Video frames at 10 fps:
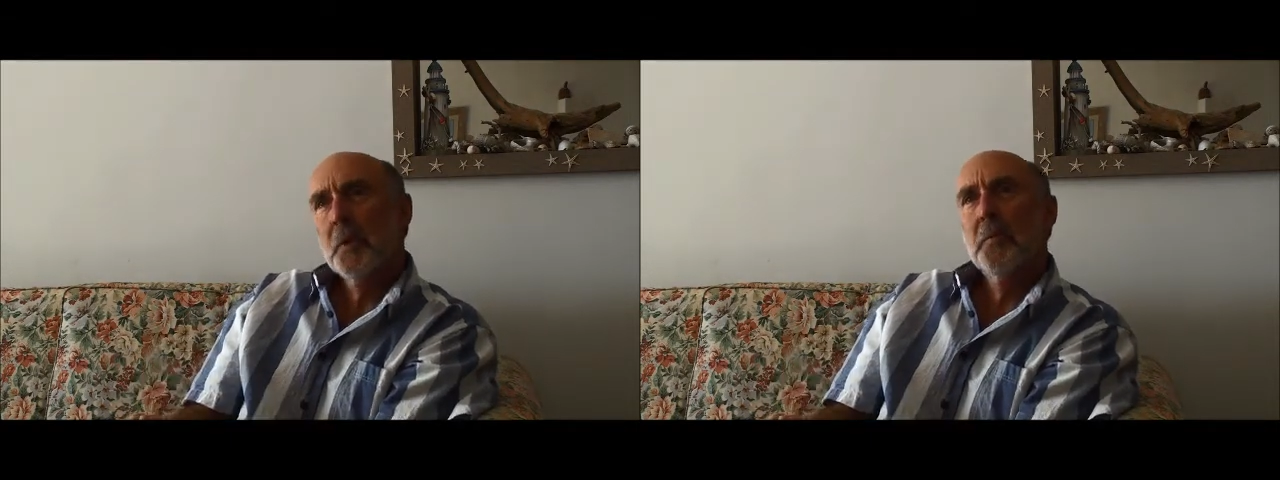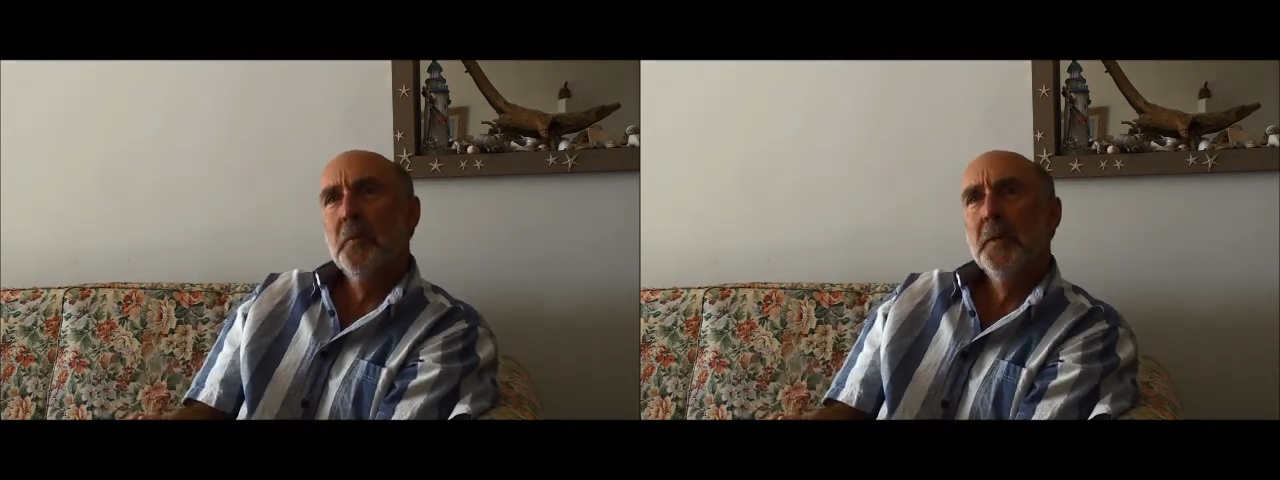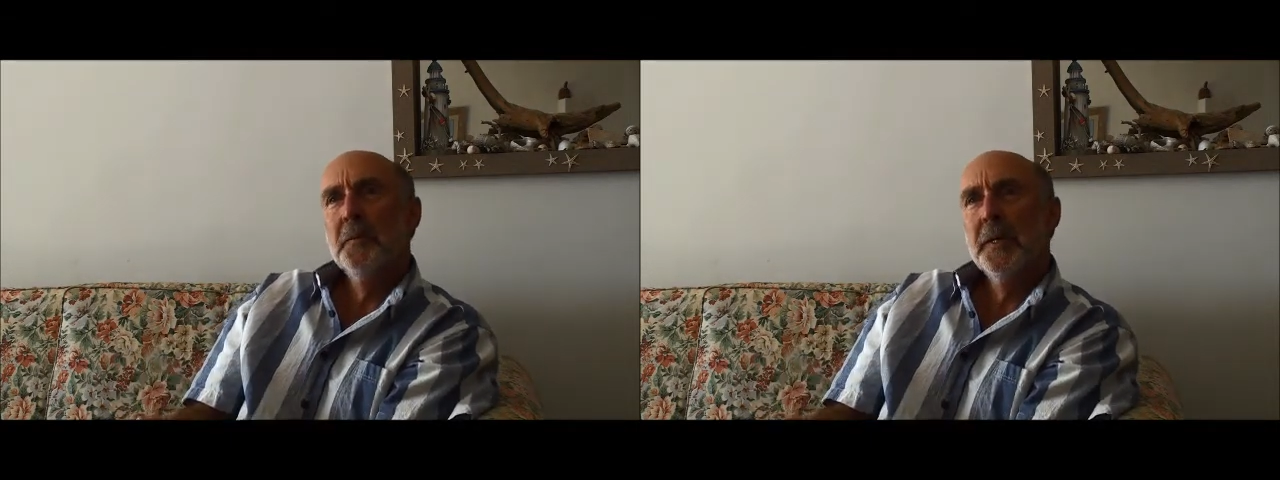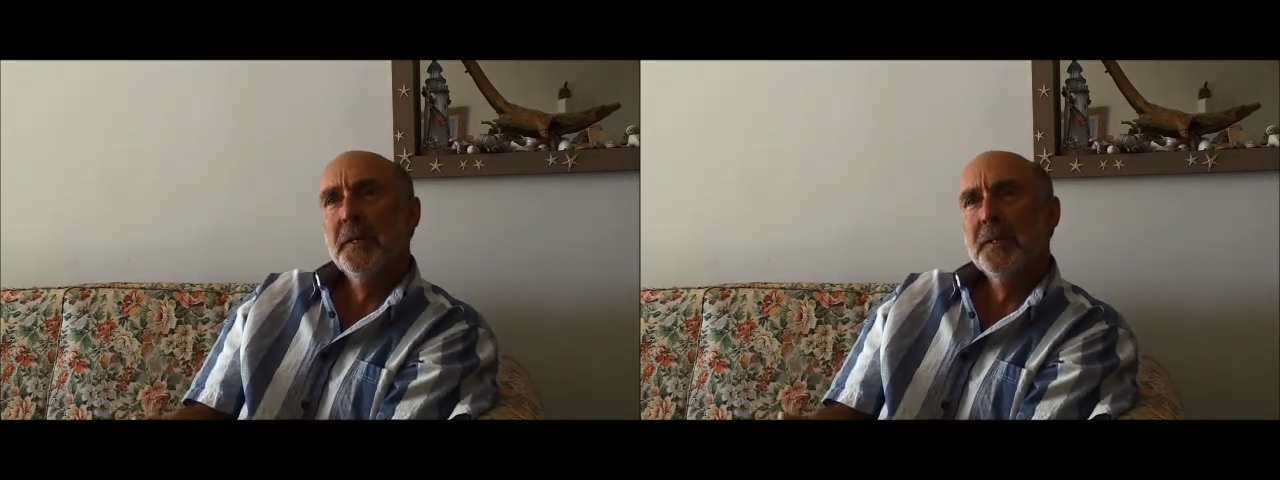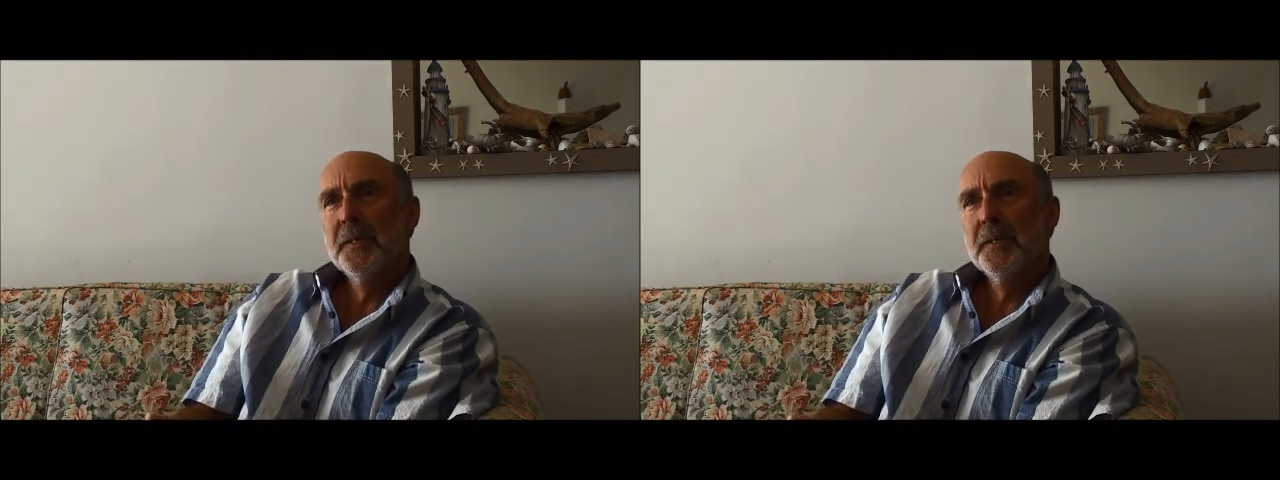probably the
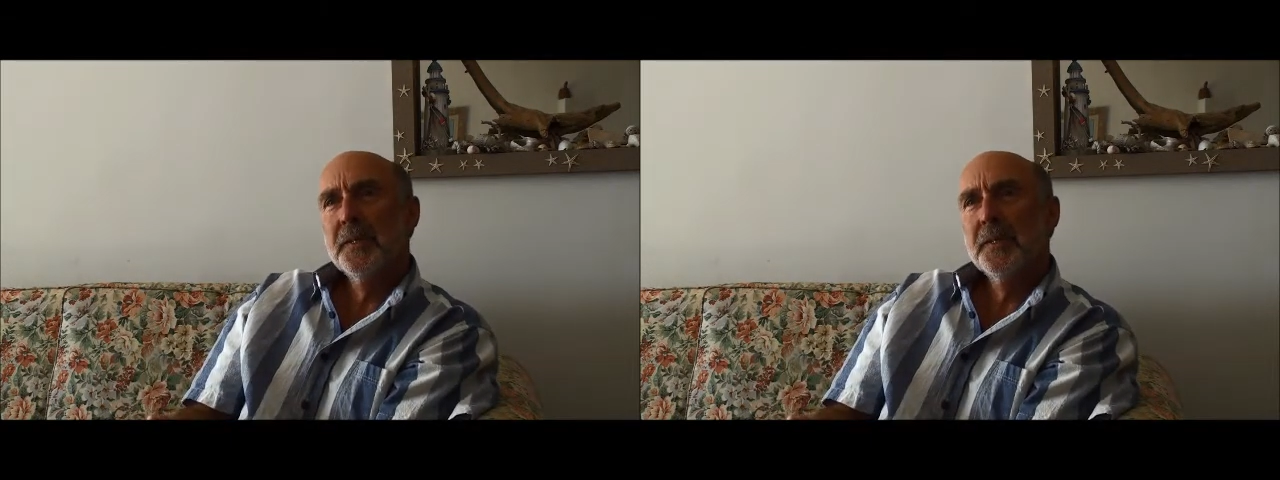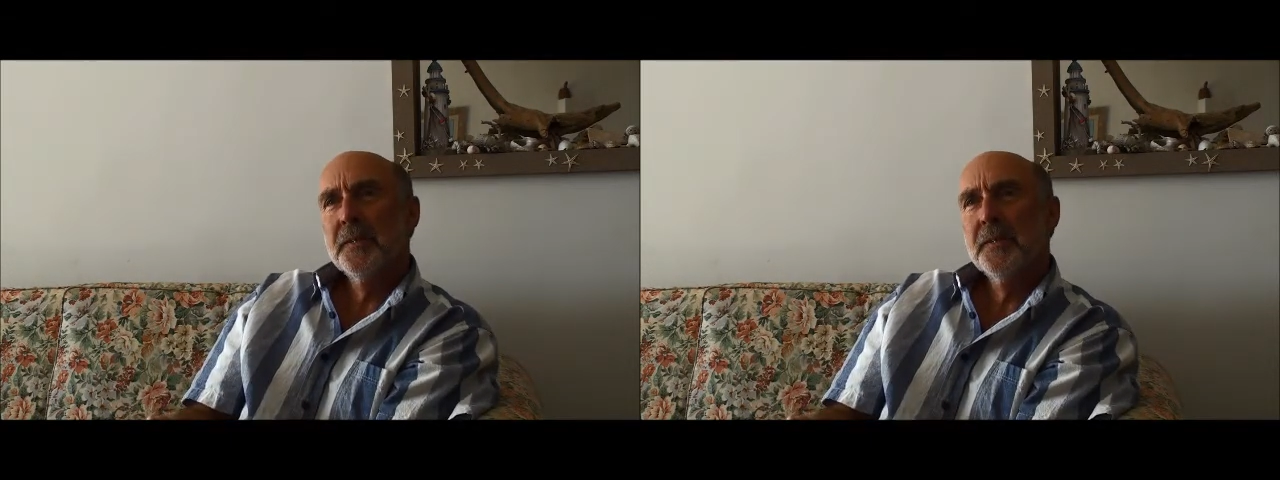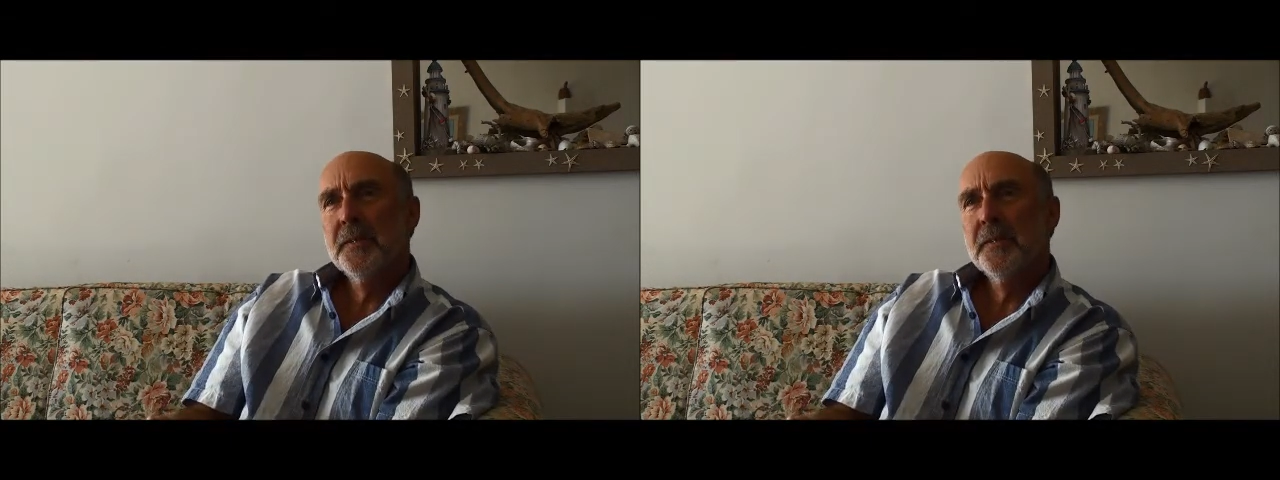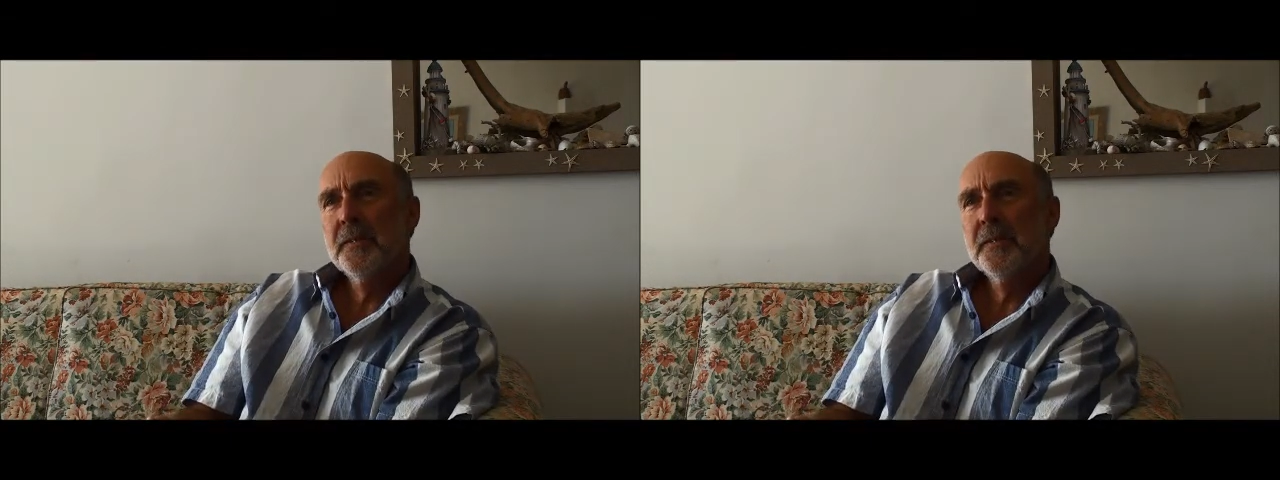basis. I think.